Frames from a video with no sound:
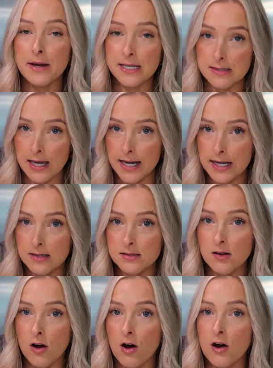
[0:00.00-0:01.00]
my
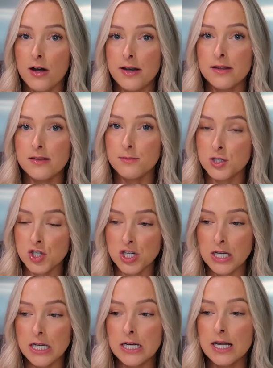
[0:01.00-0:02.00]
settings on the
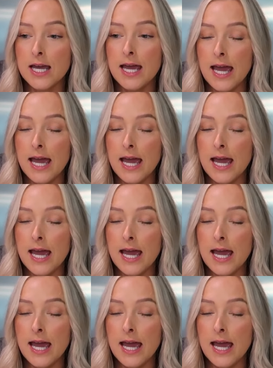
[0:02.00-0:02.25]
machine,